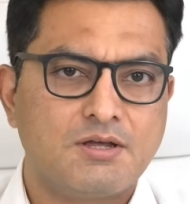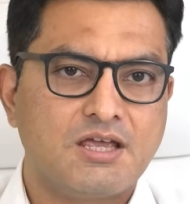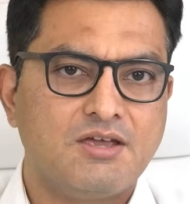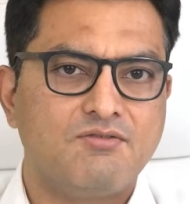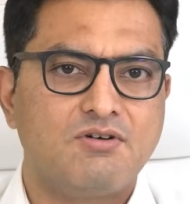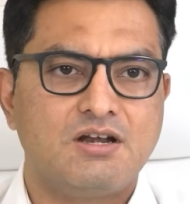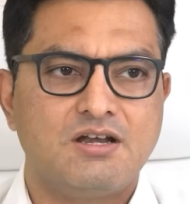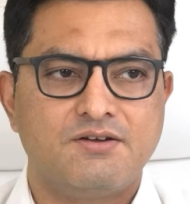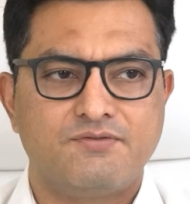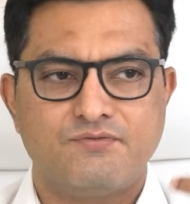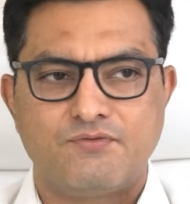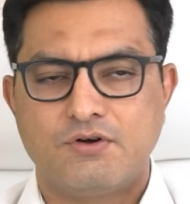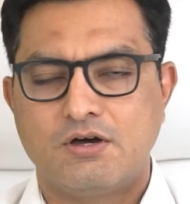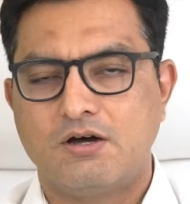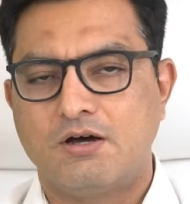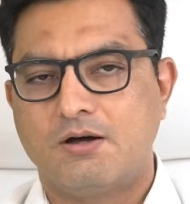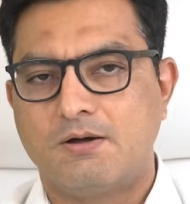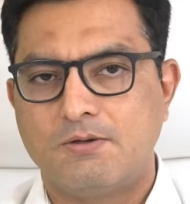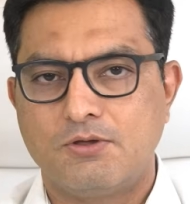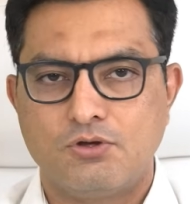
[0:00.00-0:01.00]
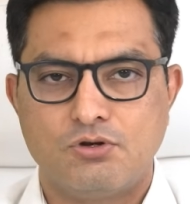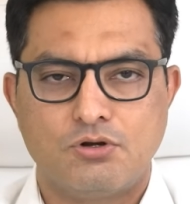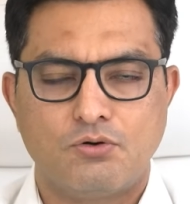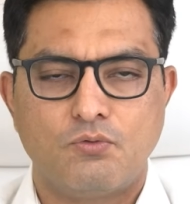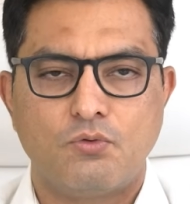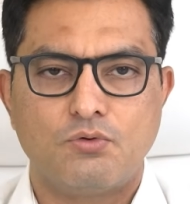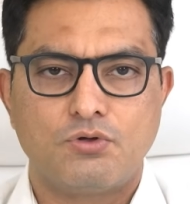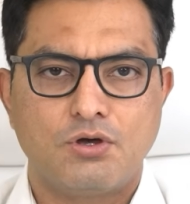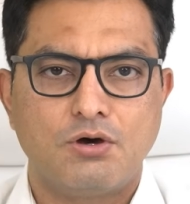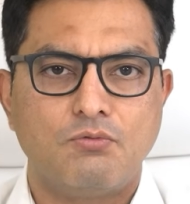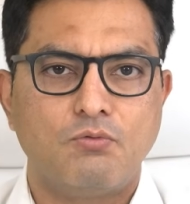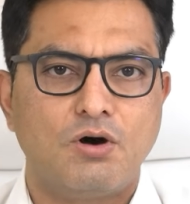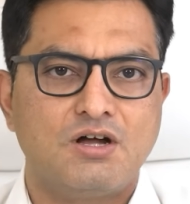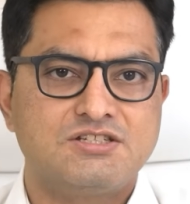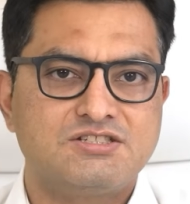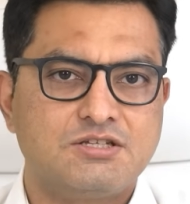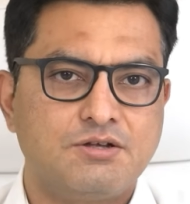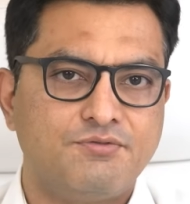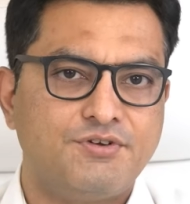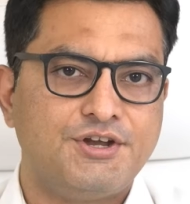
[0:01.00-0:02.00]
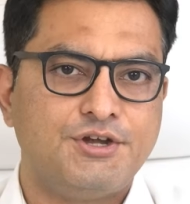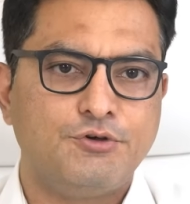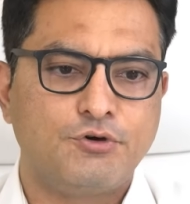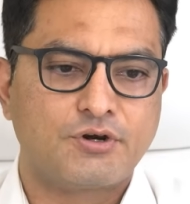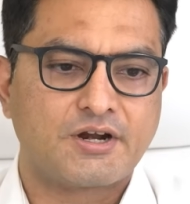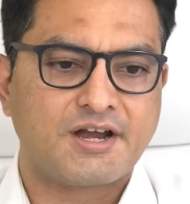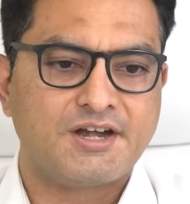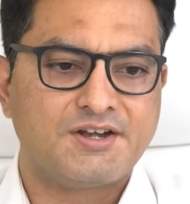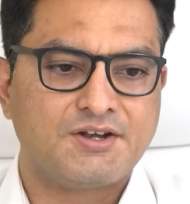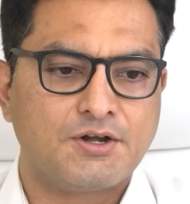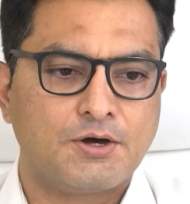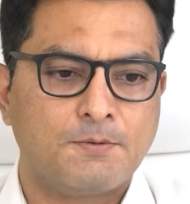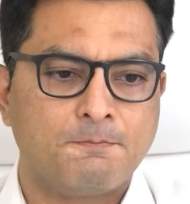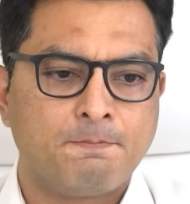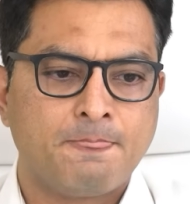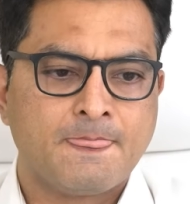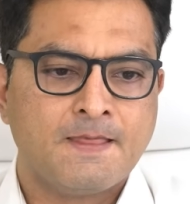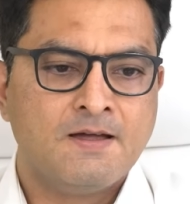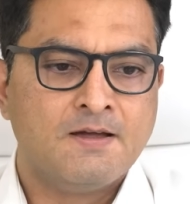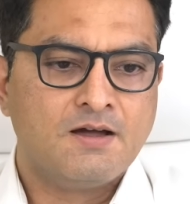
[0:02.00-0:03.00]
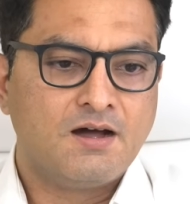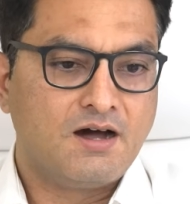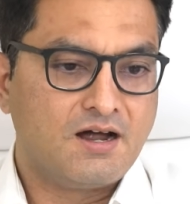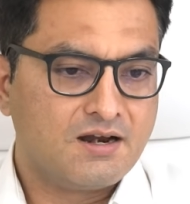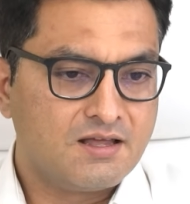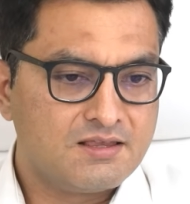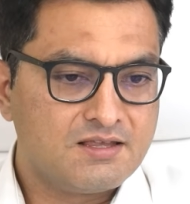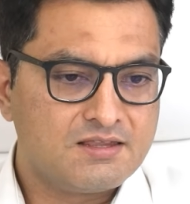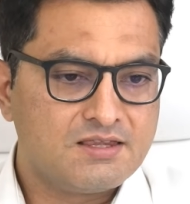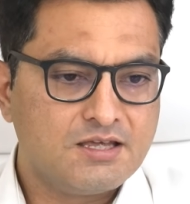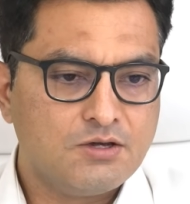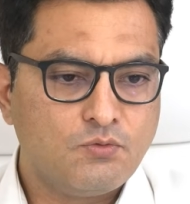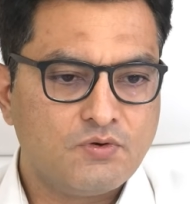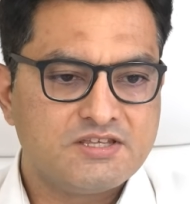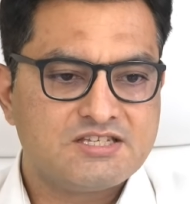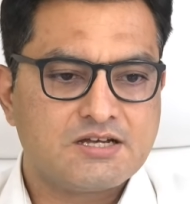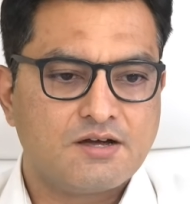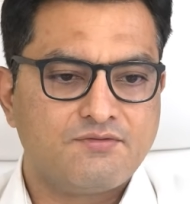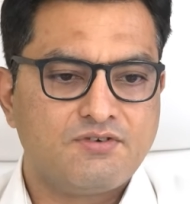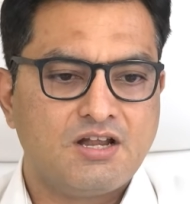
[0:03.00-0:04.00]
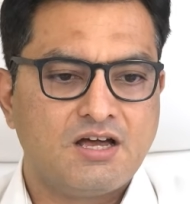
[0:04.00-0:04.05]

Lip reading: even if you watch the video right now. Another thing which I've